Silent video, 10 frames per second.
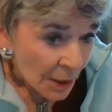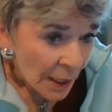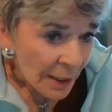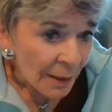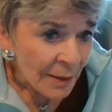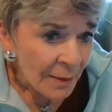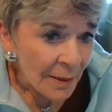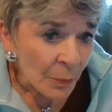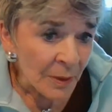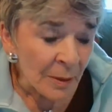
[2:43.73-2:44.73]
And I
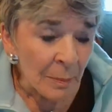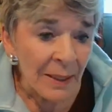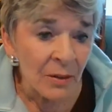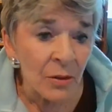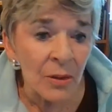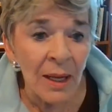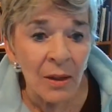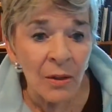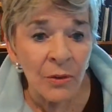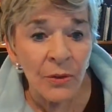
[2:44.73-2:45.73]
think what the medical
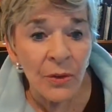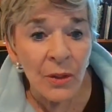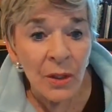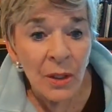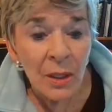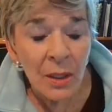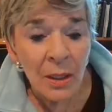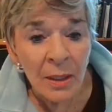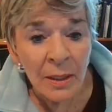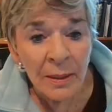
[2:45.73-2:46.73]
health
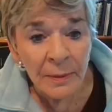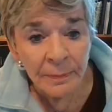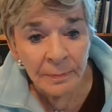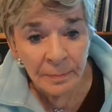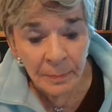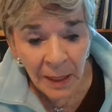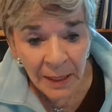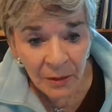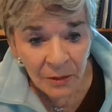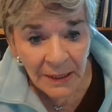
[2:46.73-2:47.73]

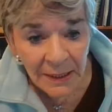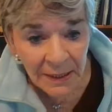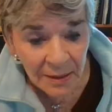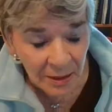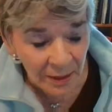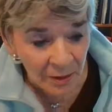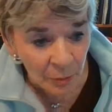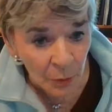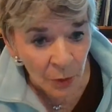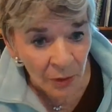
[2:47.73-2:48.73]
model needs is
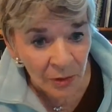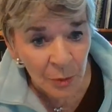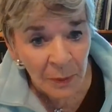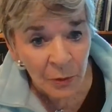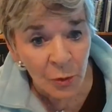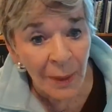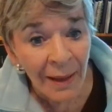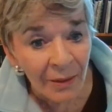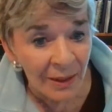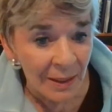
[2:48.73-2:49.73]
more
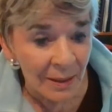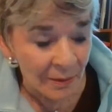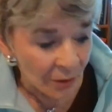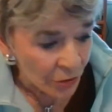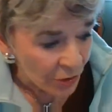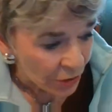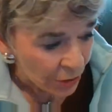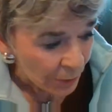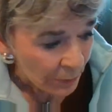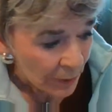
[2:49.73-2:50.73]
spirituality in their
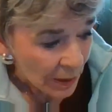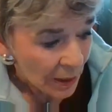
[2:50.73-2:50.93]
system